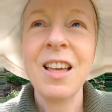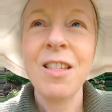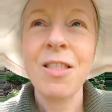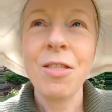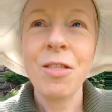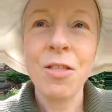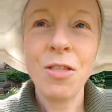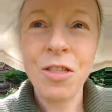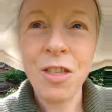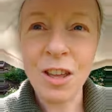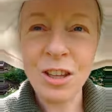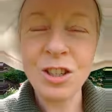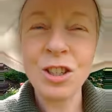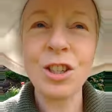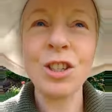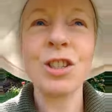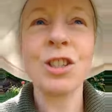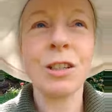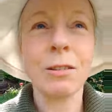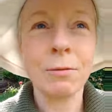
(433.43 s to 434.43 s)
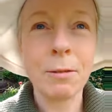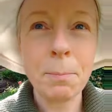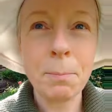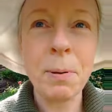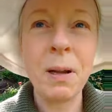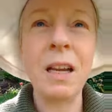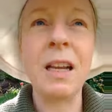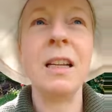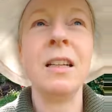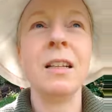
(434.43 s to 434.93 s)
This is a
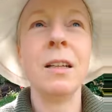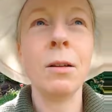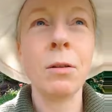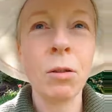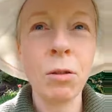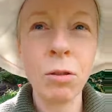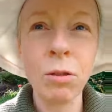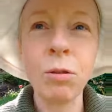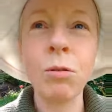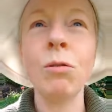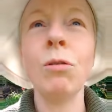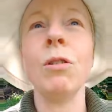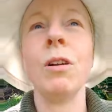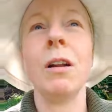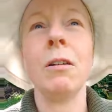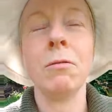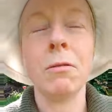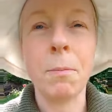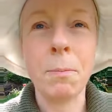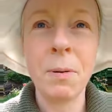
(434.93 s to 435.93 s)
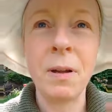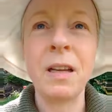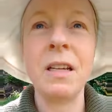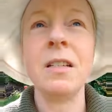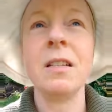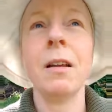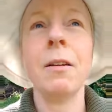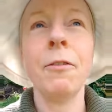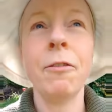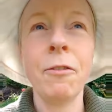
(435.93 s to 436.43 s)
repeating thought, a
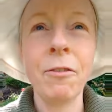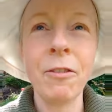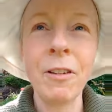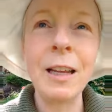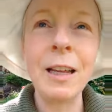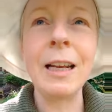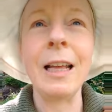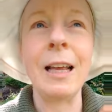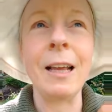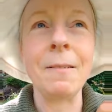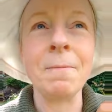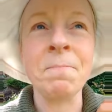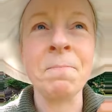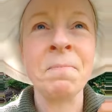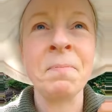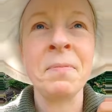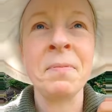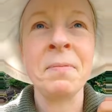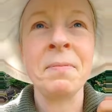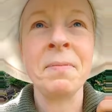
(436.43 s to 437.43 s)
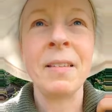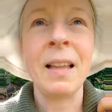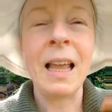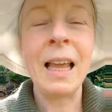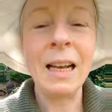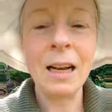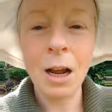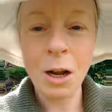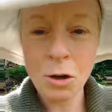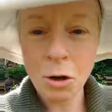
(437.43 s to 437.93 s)
repeating feeling.
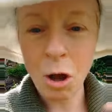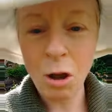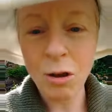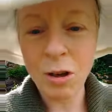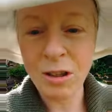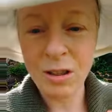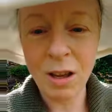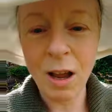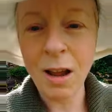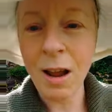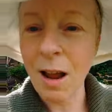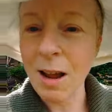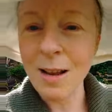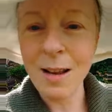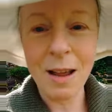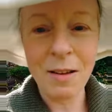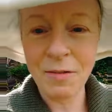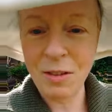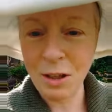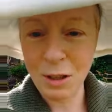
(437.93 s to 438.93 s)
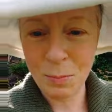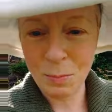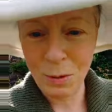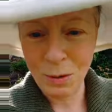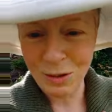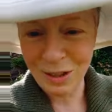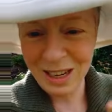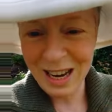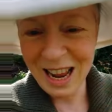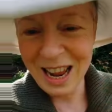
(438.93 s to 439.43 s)
And I know, because I love this
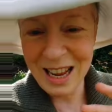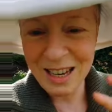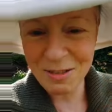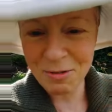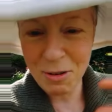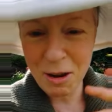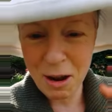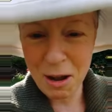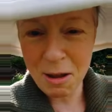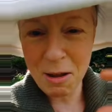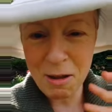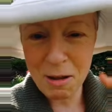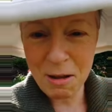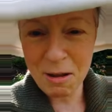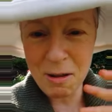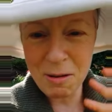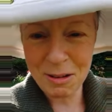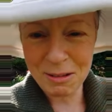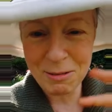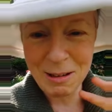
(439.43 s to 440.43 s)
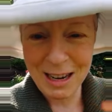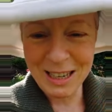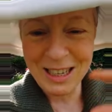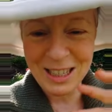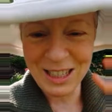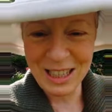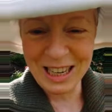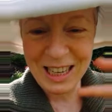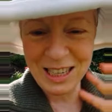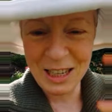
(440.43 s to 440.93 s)
person. Andrew, it's great to
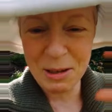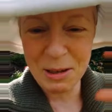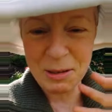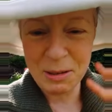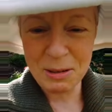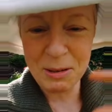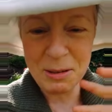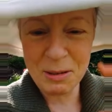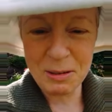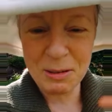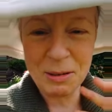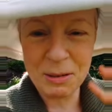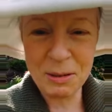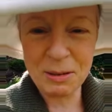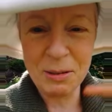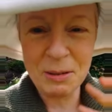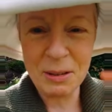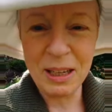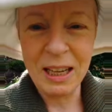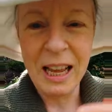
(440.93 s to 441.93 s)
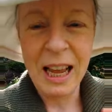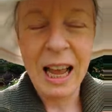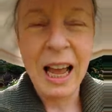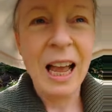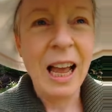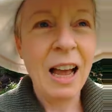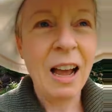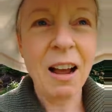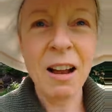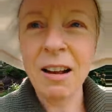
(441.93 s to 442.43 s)
see you.
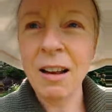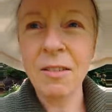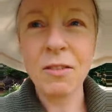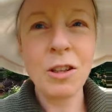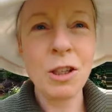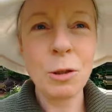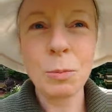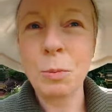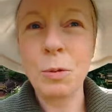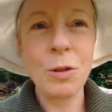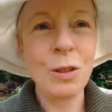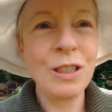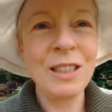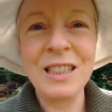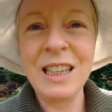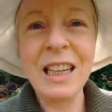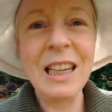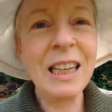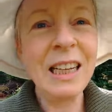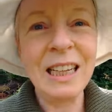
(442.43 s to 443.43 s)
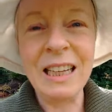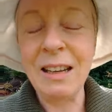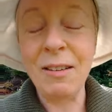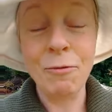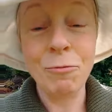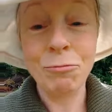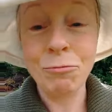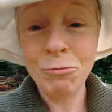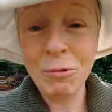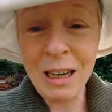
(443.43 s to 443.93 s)
I love this person dearly.
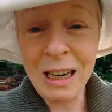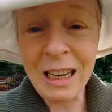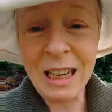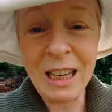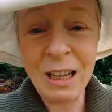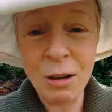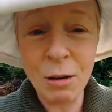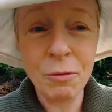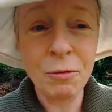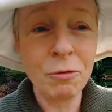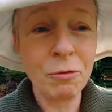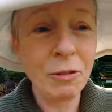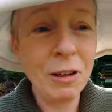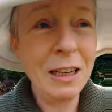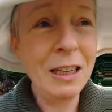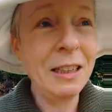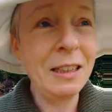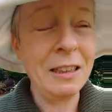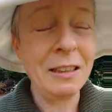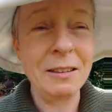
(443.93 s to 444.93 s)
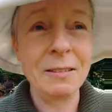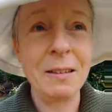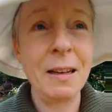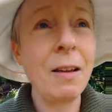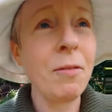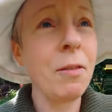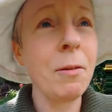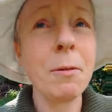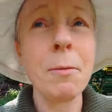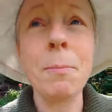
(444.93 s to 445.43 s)
Really good friend.
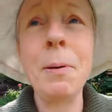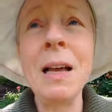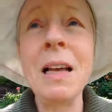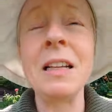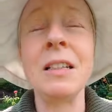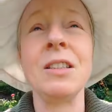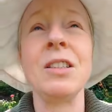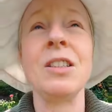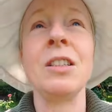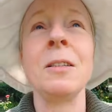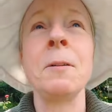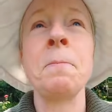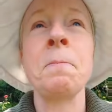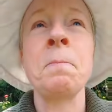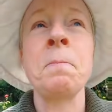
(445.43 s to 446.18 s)
Love them to bits.